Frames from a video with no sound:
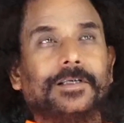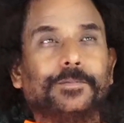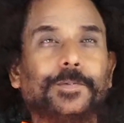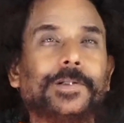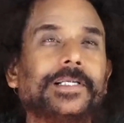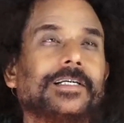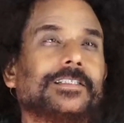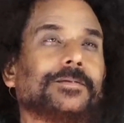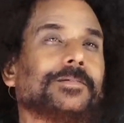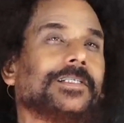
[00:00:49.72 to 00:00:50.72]
Everybody
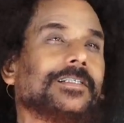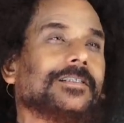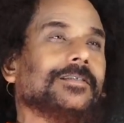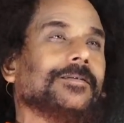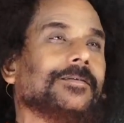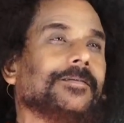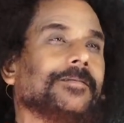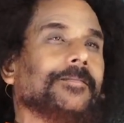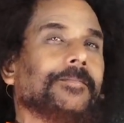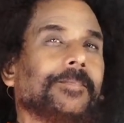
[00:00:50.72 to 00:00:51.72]
accepts yes.
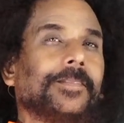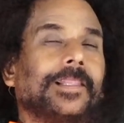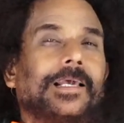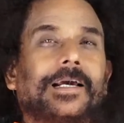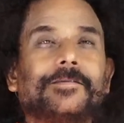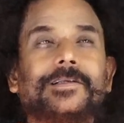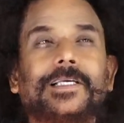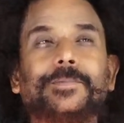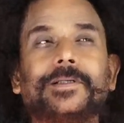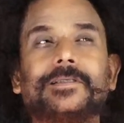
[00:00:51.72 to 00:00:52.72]
I was
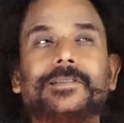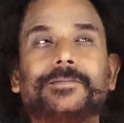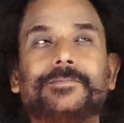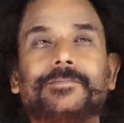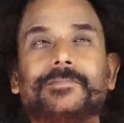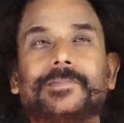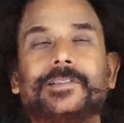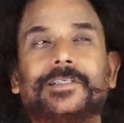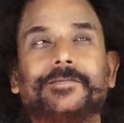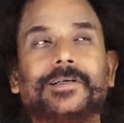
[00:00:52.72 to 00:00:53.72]
having some
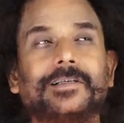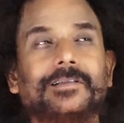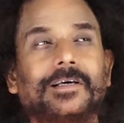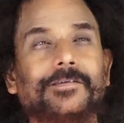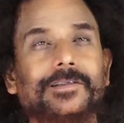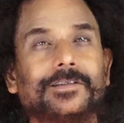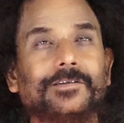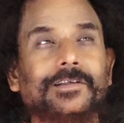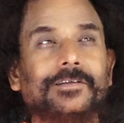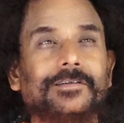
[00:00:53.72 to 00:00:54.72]
trouble and I was
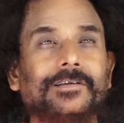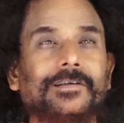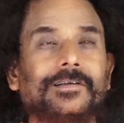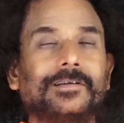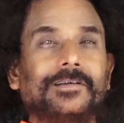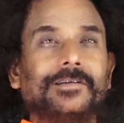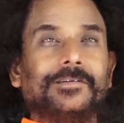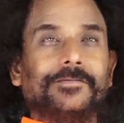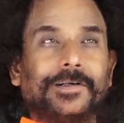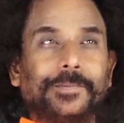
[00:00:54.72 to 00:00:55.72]
going
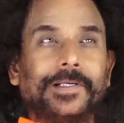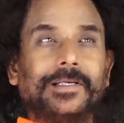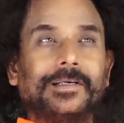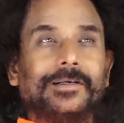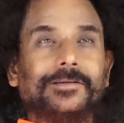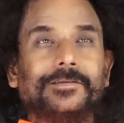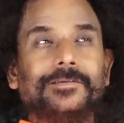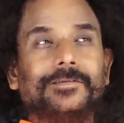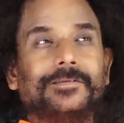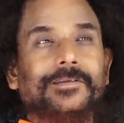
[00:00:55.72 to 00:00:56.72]
from India to
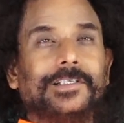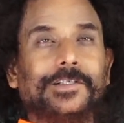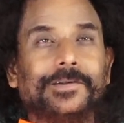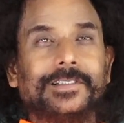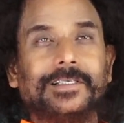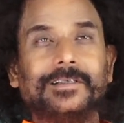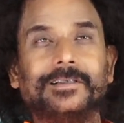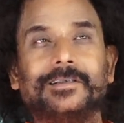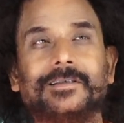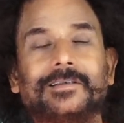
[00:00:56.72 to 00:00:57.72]
USA.
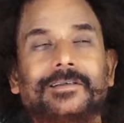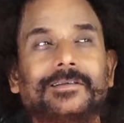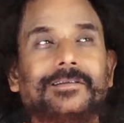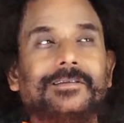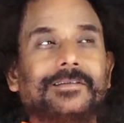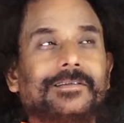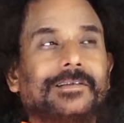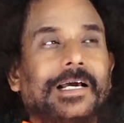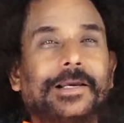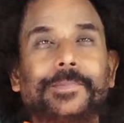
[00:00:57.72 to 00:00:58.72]

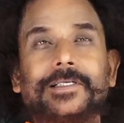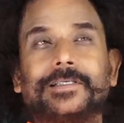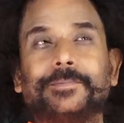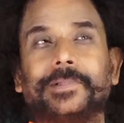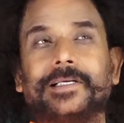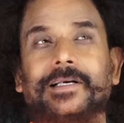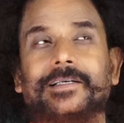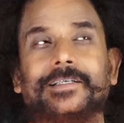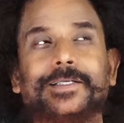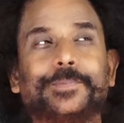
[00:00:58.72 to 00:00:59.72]
I met somebody at
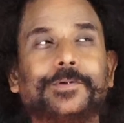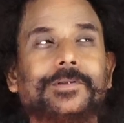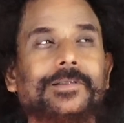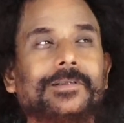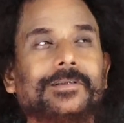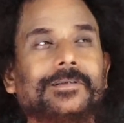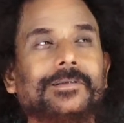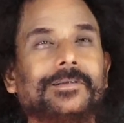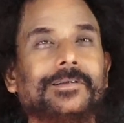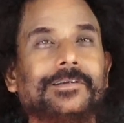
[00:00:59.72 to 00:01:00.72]
the airport.
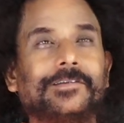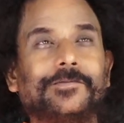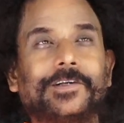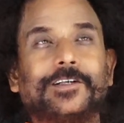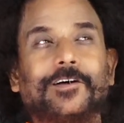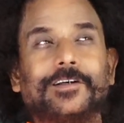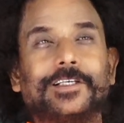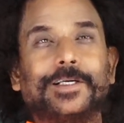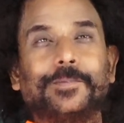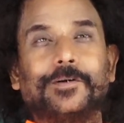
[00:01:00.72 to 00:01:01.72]
We are
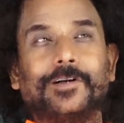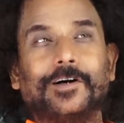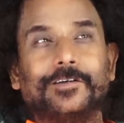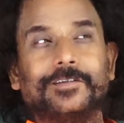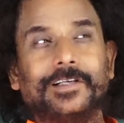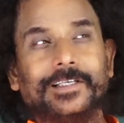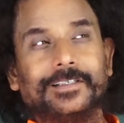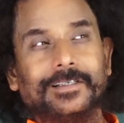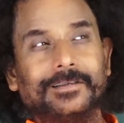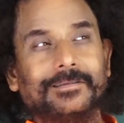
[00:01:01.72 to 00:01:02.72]
talking about how the
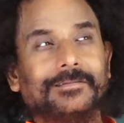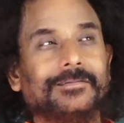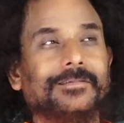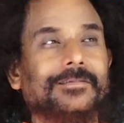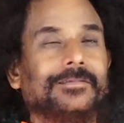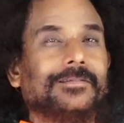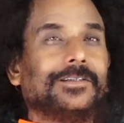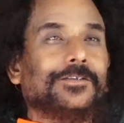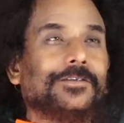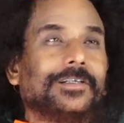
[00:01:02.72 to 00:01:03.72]
nation
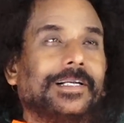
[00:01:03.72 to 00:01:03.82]
should